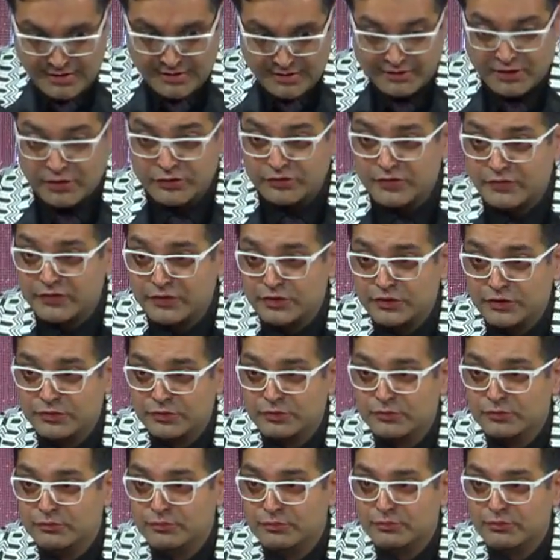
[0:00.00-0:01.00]
Those of
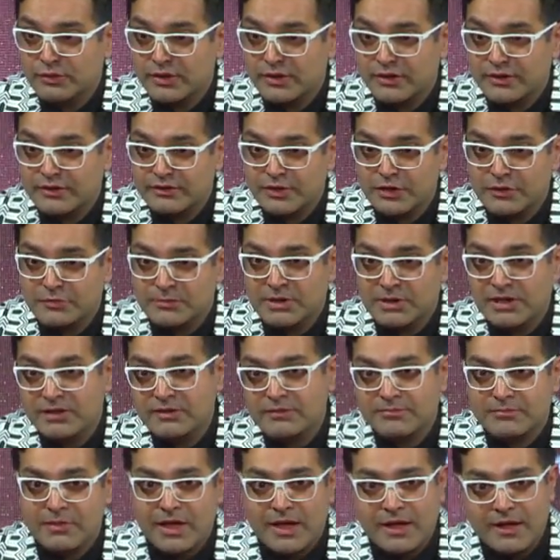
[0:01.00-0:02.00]
you who know
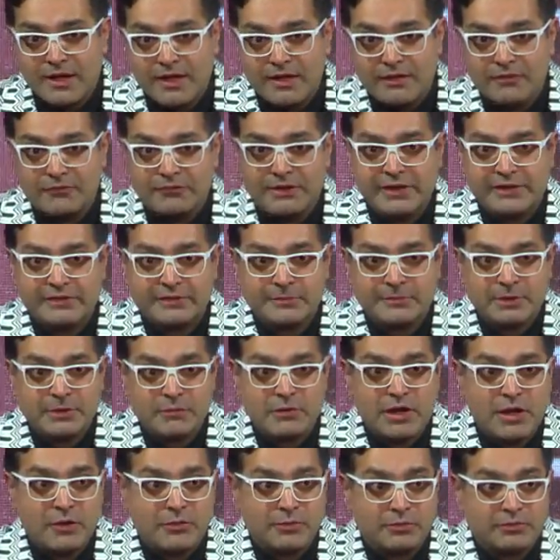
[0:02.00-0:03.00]
me reasonably
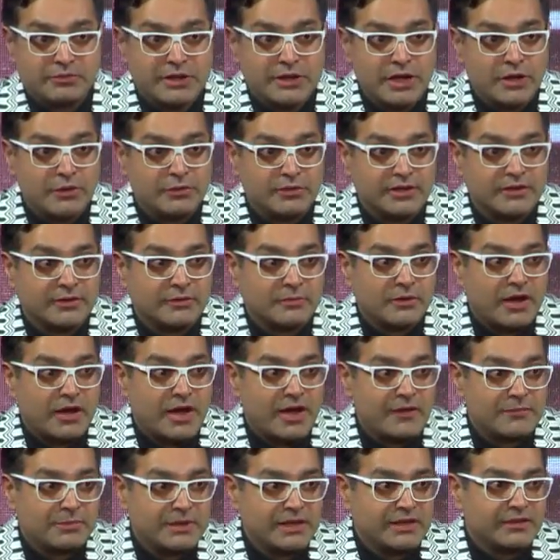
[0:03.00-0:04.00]
well will know that
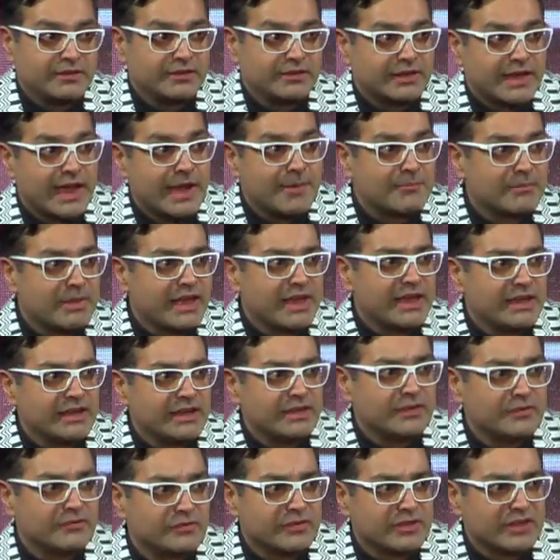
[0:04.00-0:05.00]
I've been
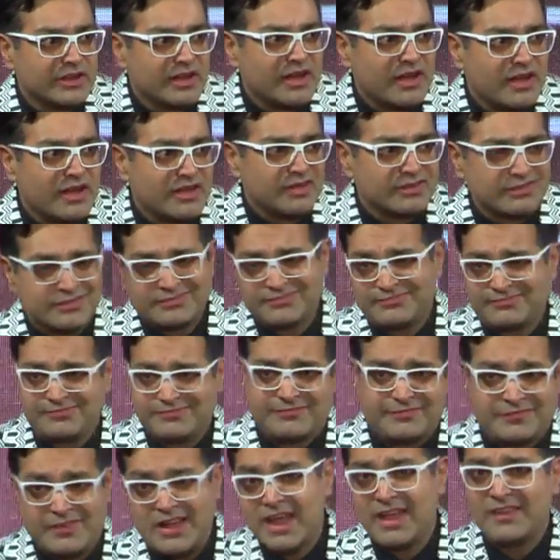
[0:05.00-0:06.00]
campaigning for the last
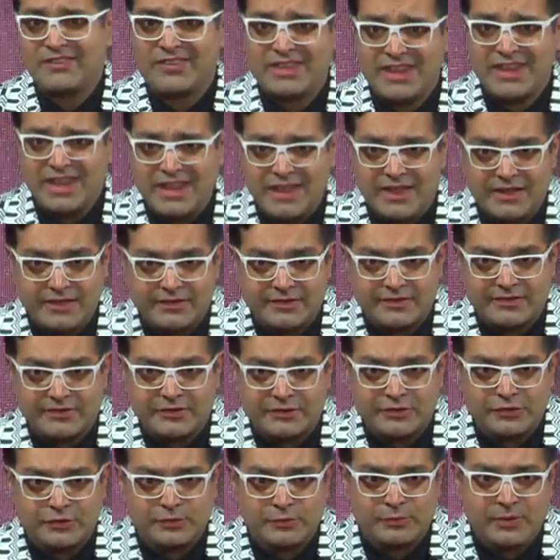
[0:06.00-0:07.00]
5 years
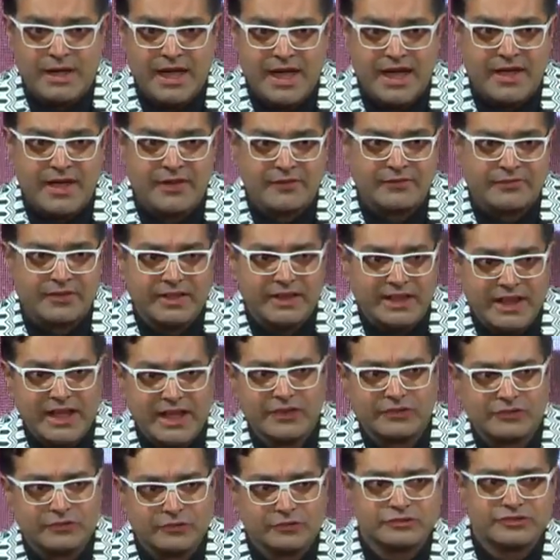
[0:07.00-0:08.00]
to have a
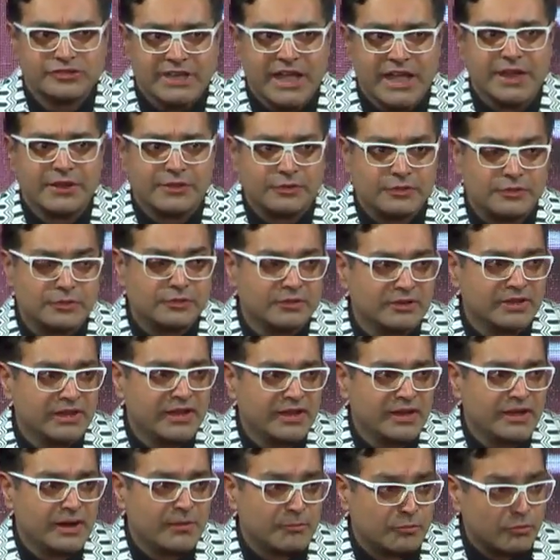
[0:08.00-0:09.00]
national channel
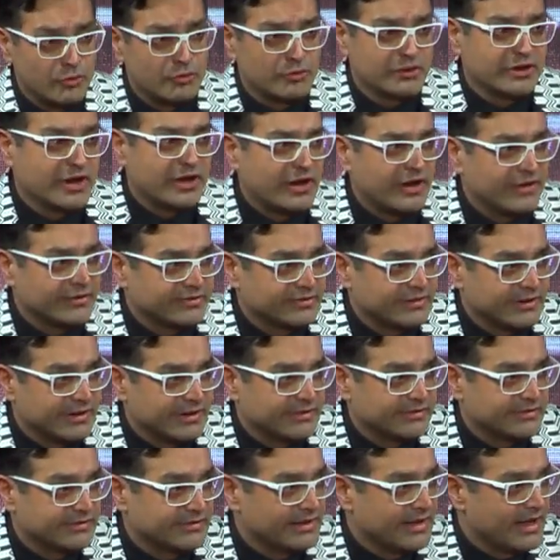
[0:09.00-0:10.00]
broadcast
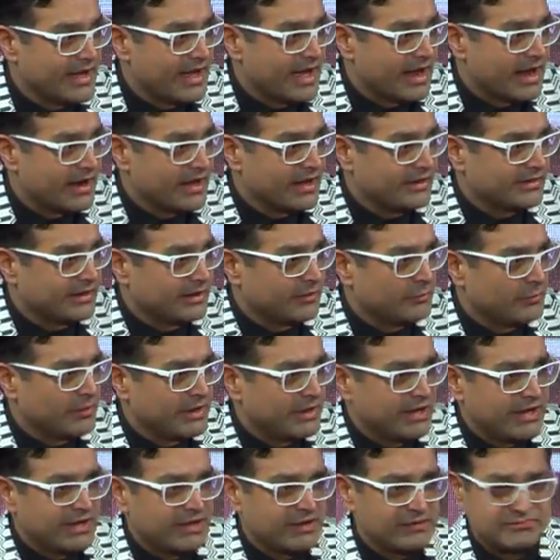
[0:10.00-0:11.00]
this, and I think
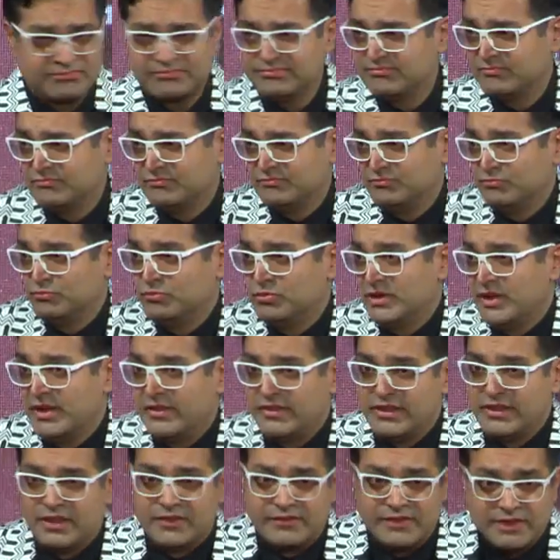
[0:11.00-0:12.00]
we're
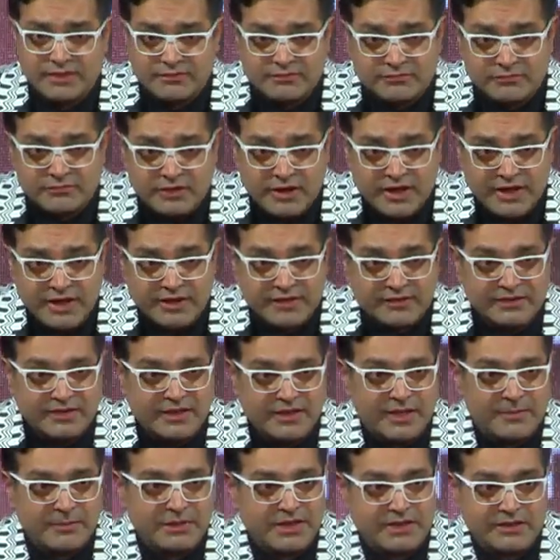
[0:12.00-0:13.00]
worthy of it, right?
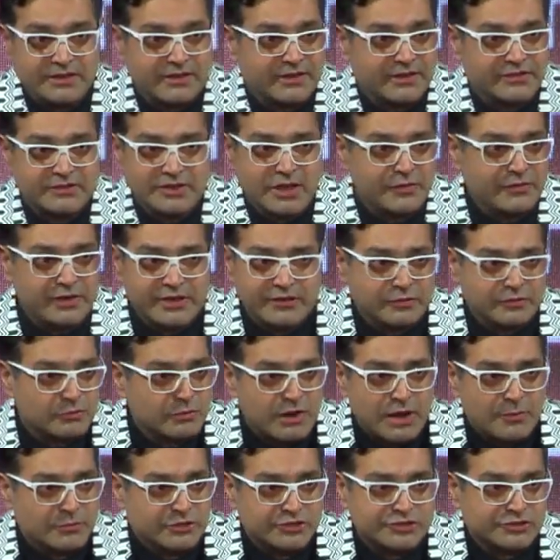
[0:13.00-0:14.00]
I mean, there's no reason
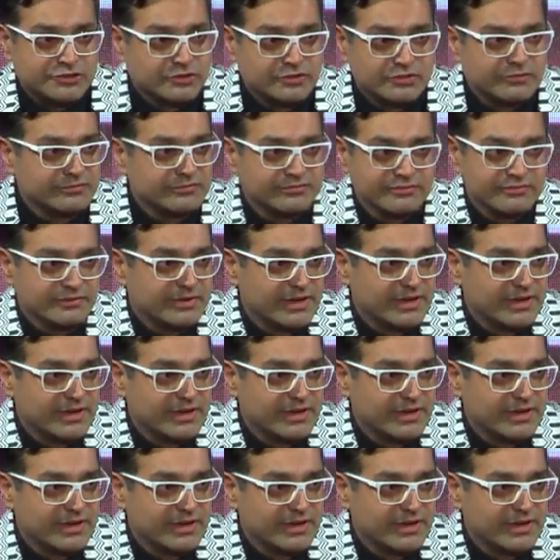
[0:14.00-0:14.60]
why we shouldn't.